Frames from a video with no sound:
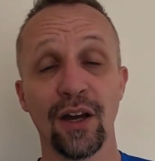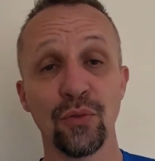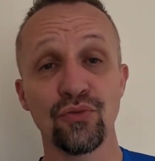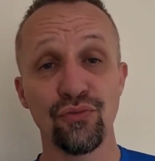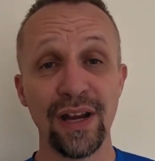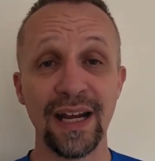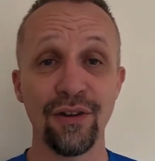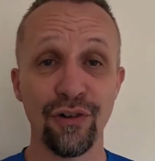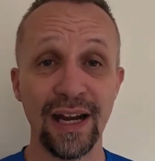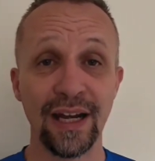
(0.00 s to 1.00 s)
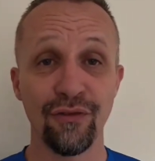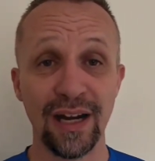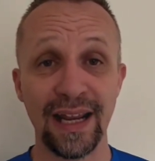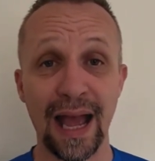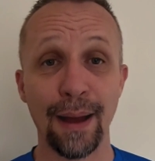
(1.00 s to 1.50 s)
I was
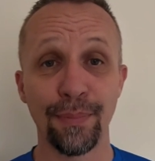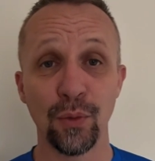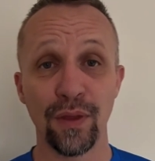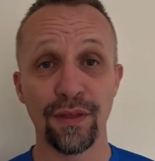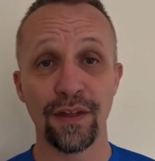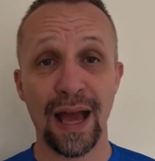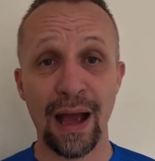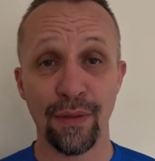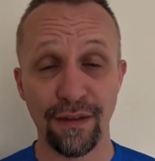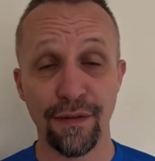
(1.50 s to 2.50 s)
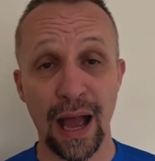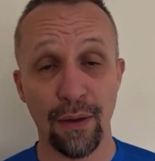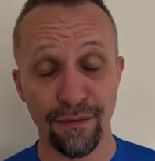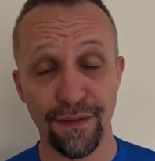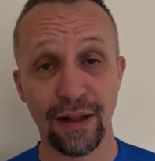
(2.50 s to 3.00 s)
really happy with how
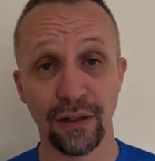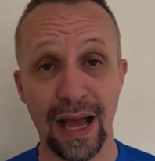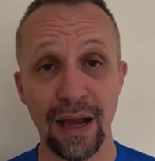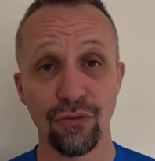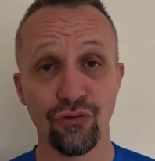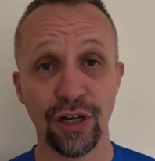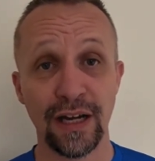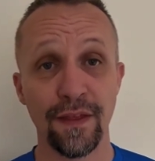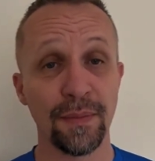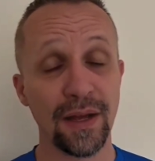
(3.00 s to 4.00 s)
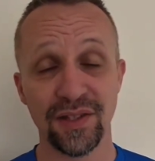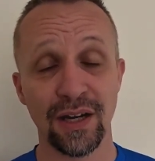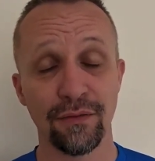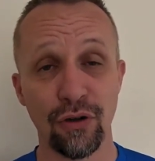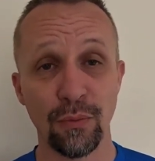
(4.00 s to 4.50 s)
I felt out running in them. And as I
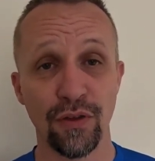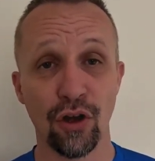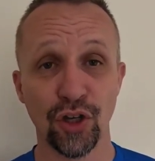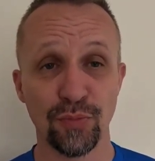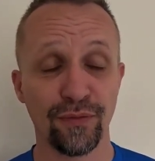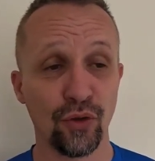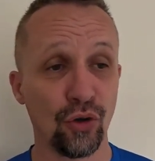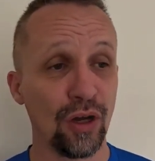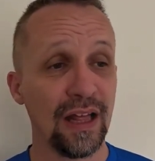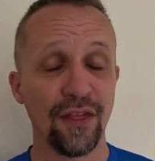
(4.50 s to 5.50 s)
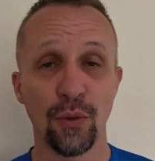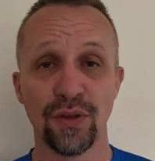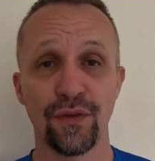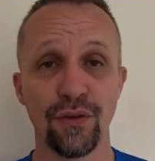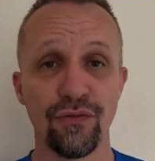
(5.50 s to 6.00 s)
said, I've run with Hokas before, they
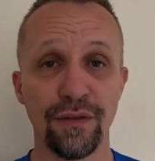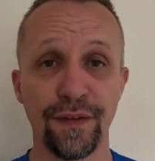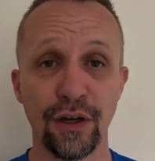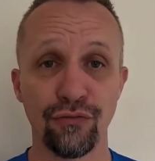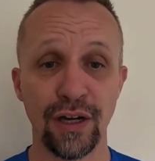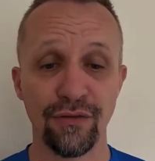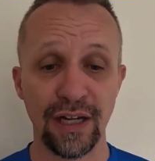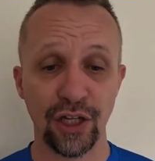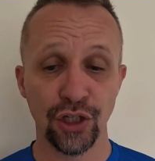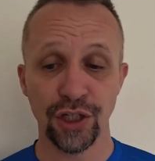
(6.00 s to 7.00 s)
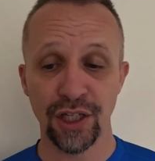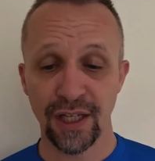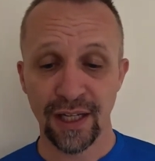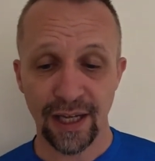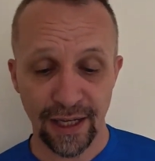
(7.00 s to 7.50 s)
always feel really good.
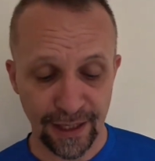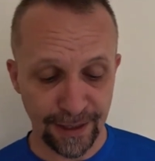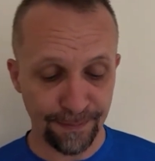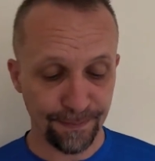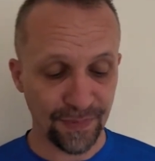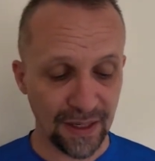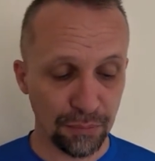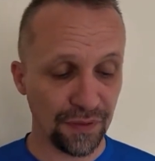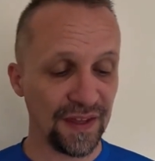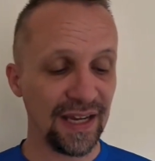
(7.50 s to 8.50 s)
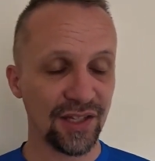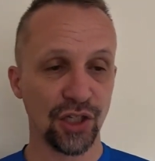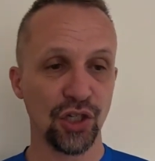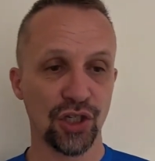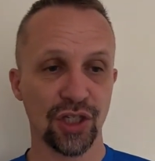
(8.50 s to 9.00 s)
But these
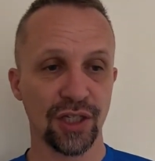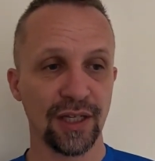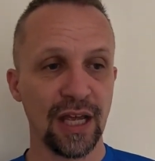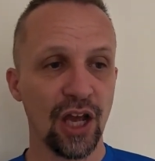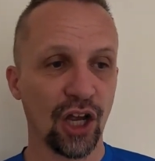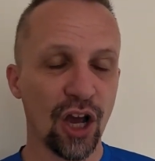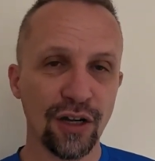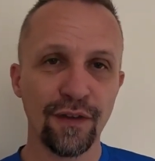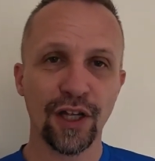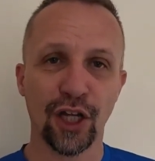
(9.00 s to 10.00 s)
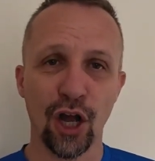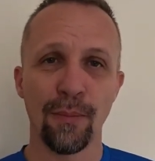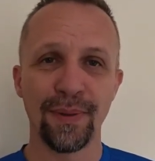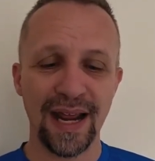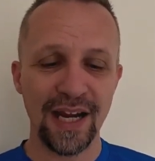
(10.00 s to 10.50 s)
are just kind of like a
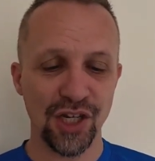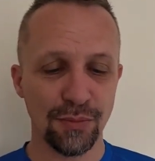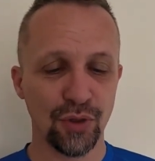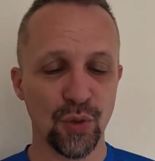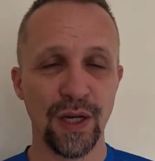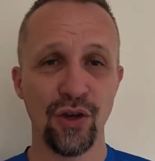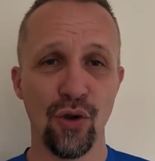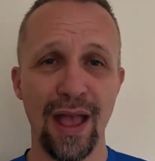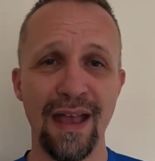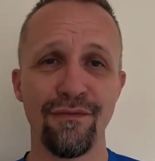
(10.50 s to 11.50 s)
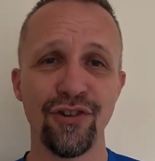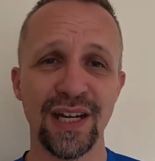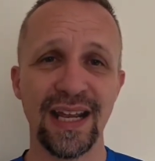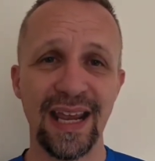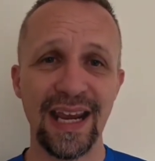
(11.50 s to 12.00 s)
combination between your
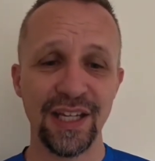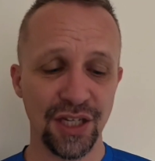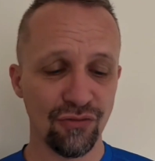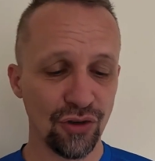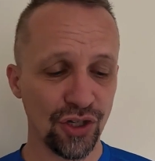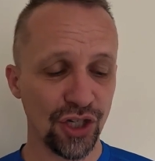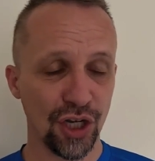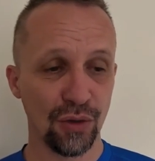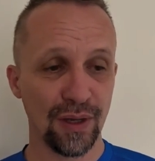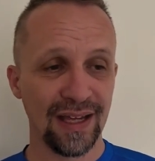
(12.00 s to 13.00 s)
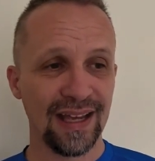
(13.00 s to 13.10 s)
everyday easy run shoe